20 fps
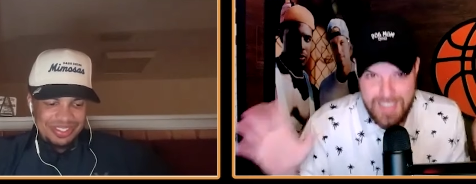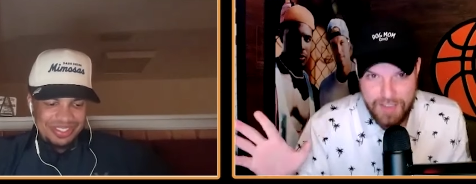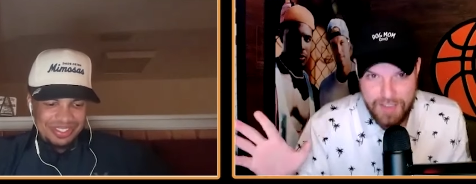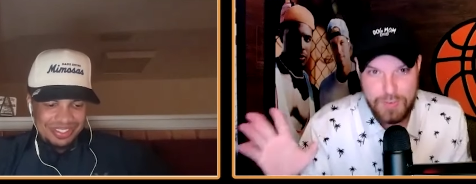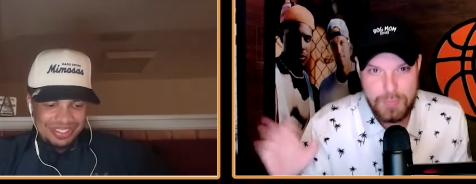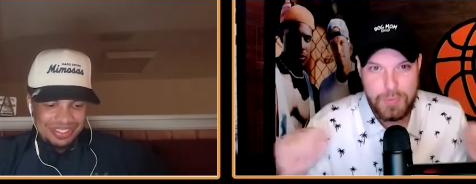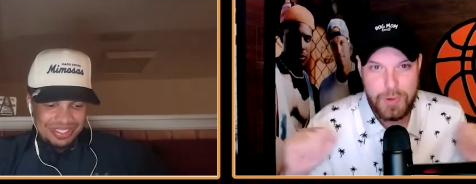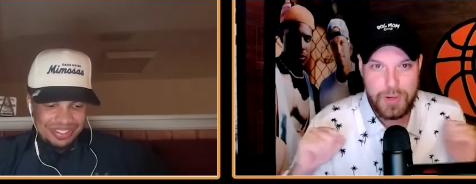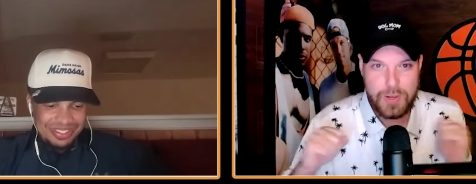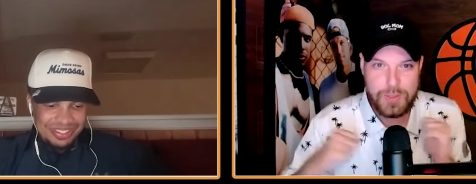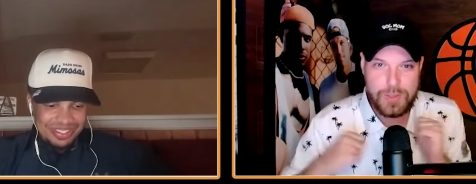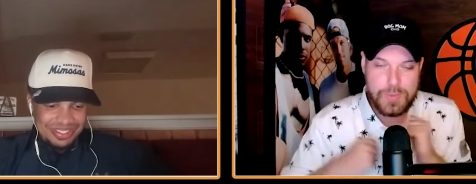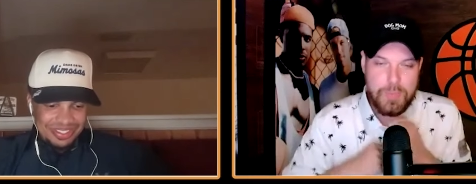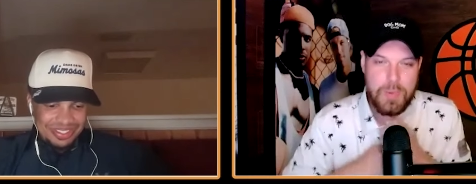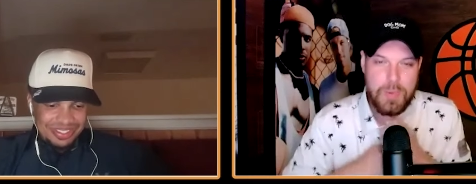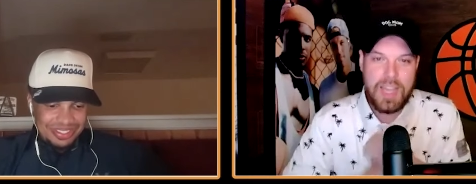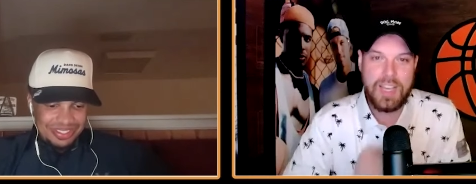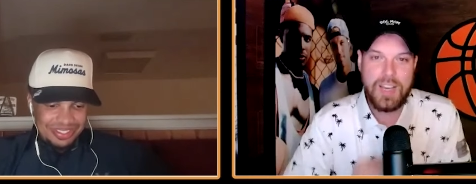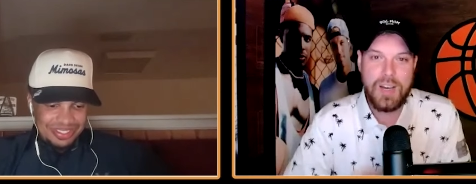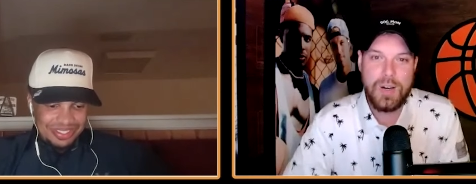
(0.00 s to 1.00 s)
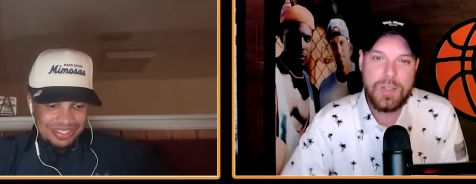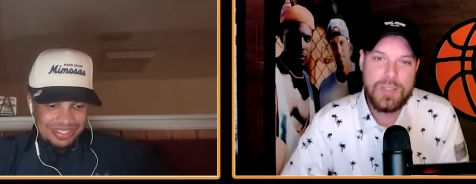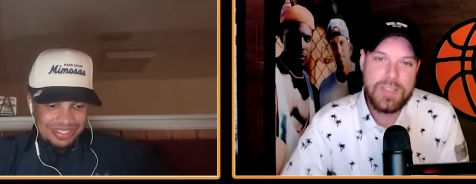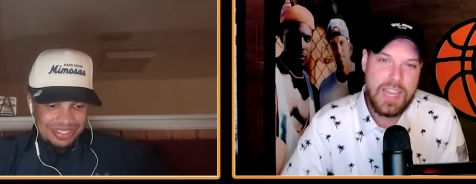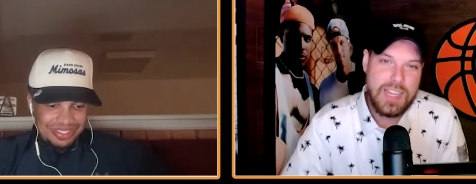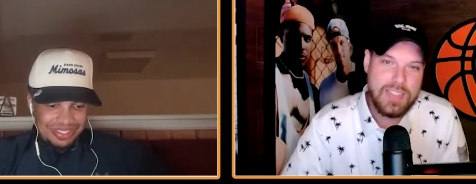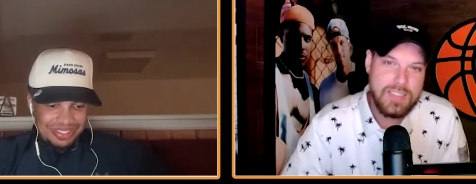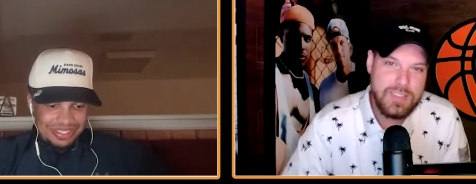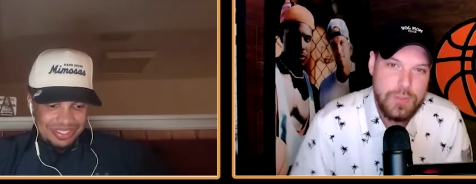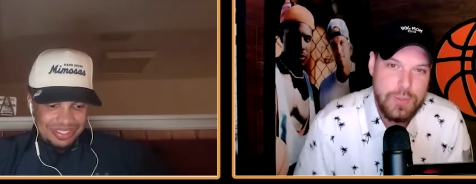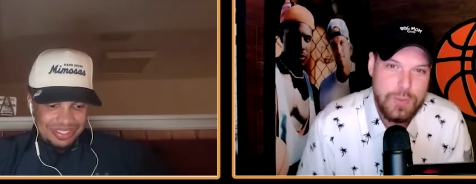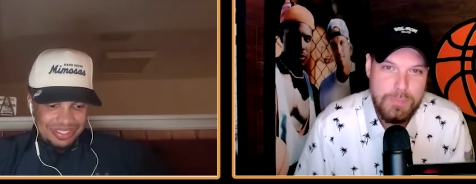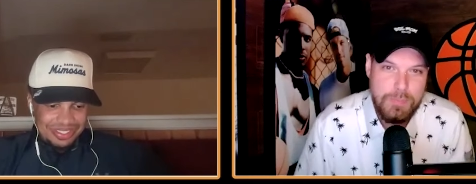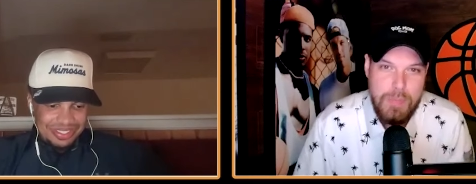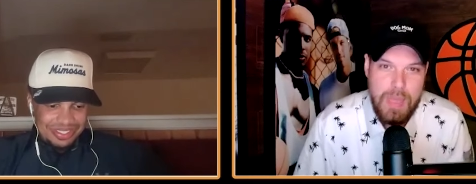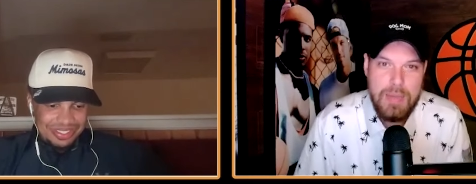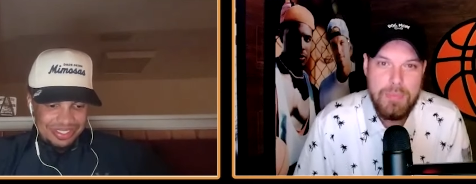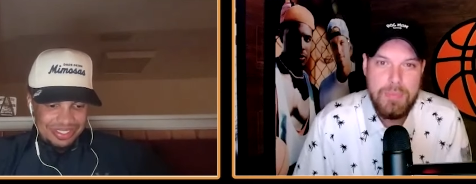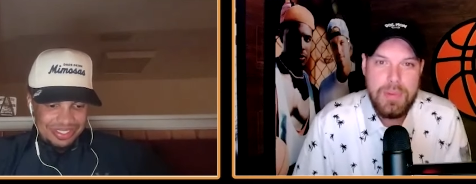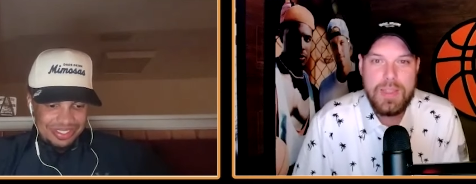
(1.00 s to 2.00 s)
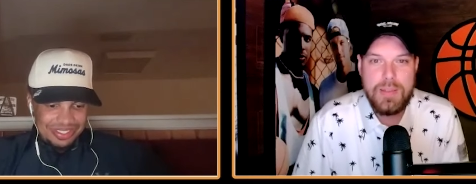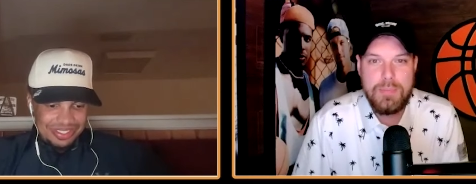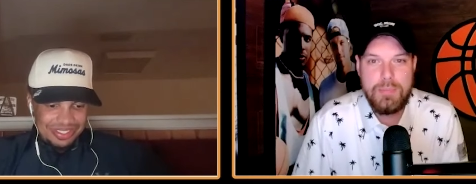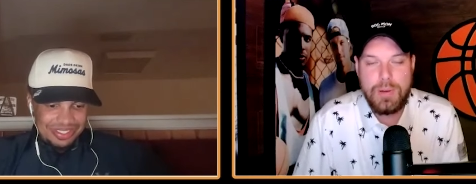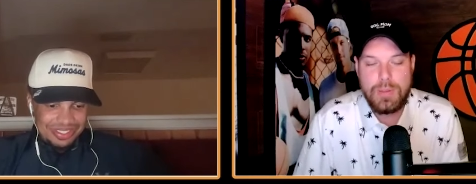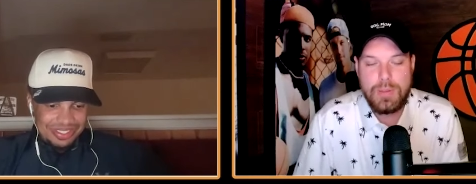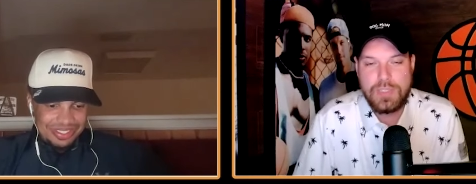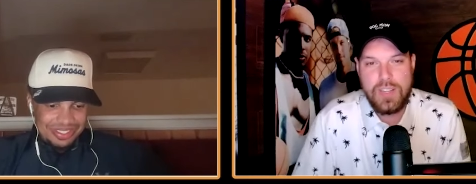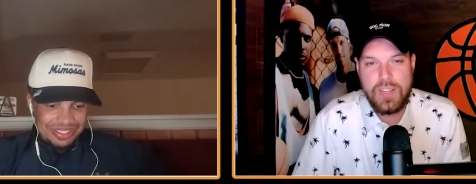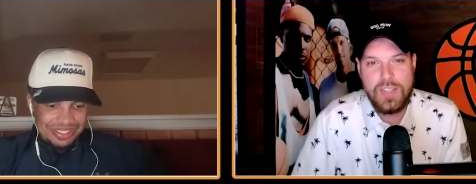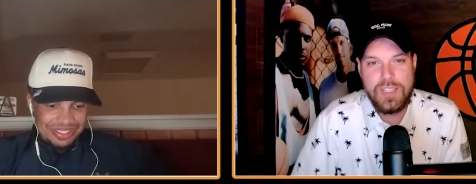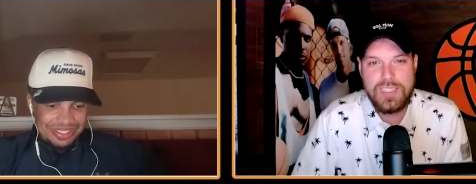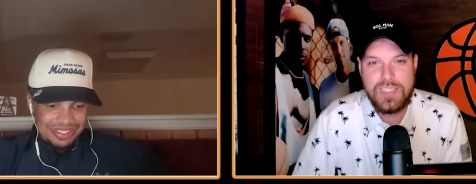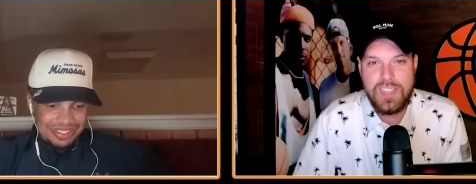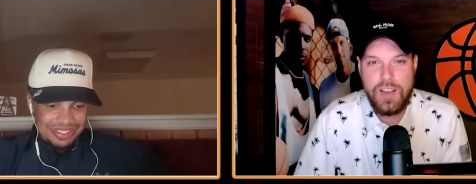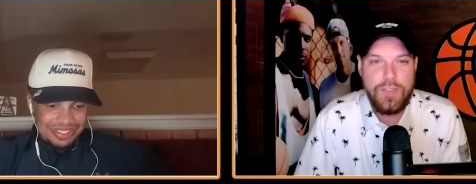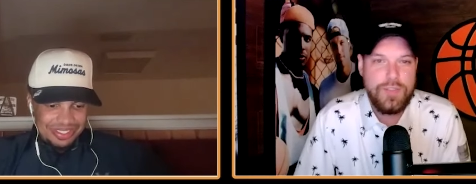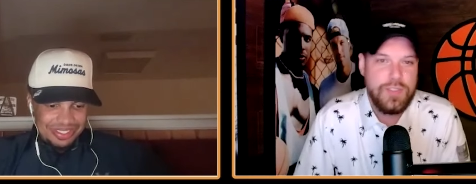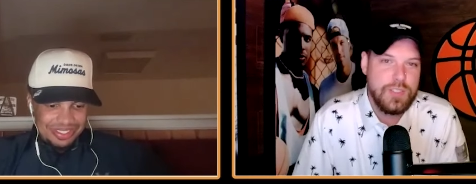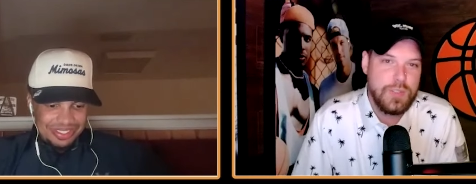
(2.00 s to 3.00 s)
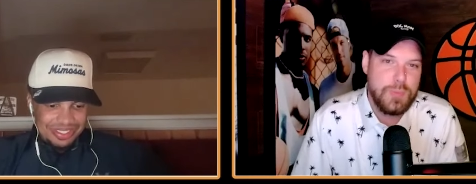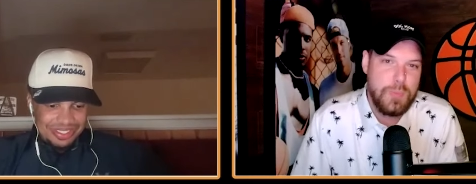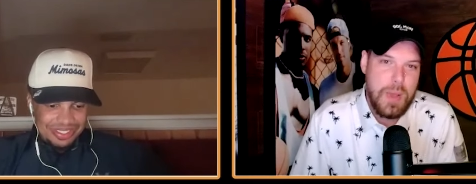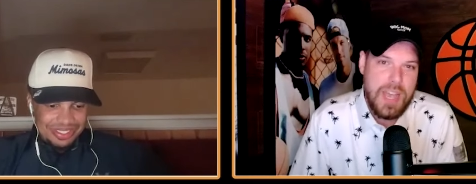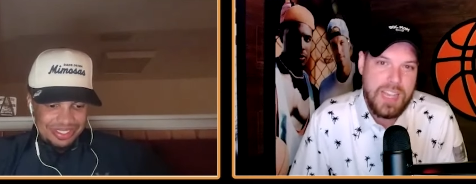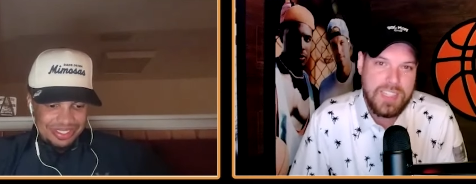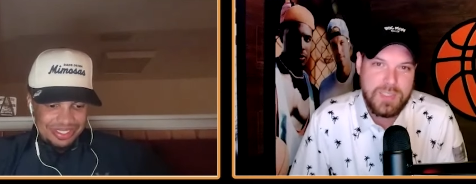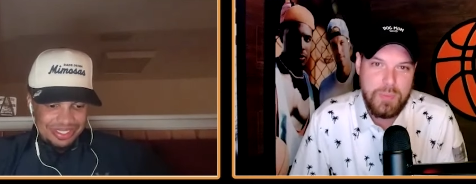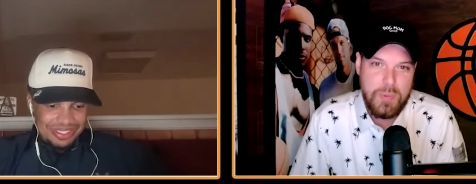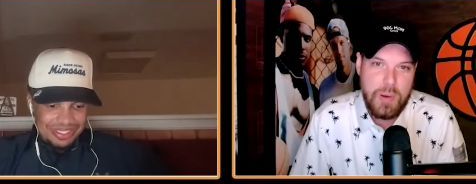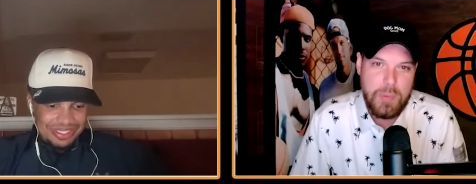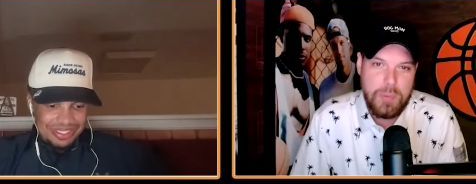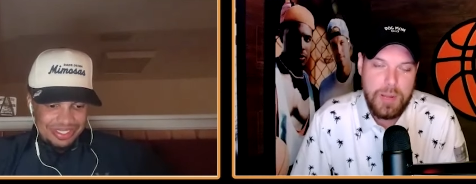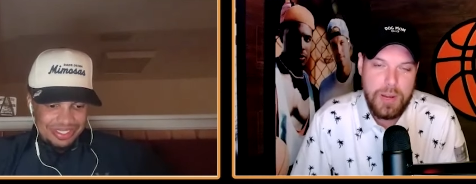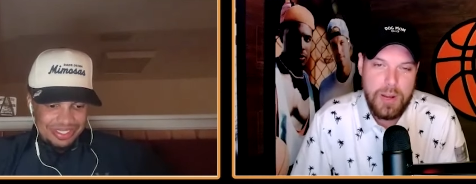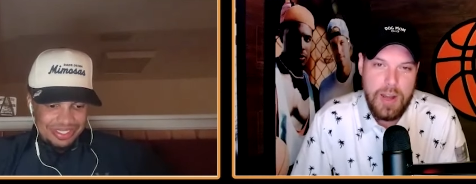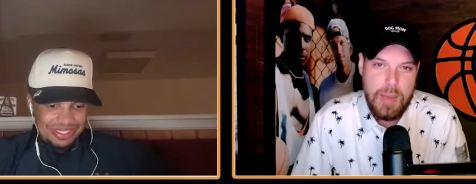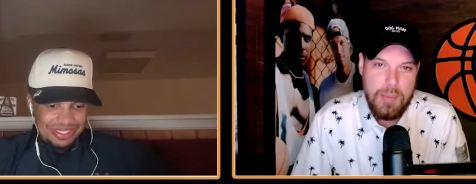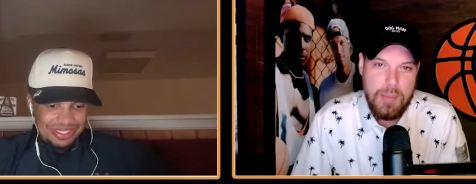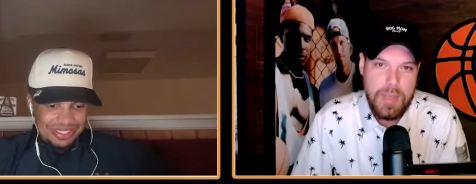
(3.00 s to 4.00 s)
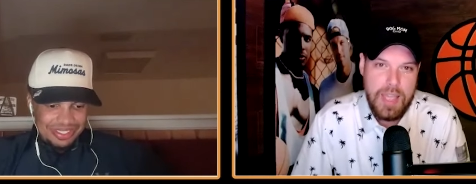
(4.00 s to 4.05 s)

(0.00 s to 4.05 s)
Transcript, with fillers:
Speaker 1: Devin Booker's my goat. That dude may be the most unselfish basketball player in